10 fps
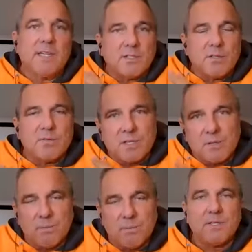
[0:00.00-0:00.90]
in terms of
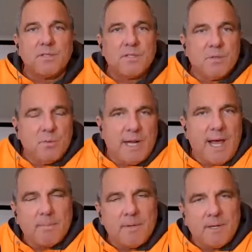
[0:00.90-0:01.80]
completions and what
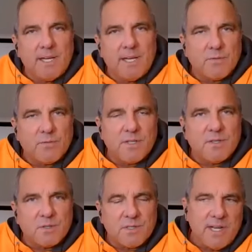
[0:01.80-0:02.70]
happened against
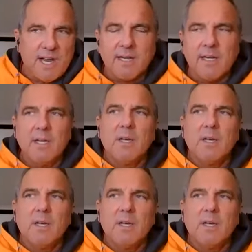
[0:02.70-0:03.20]
Fresno State,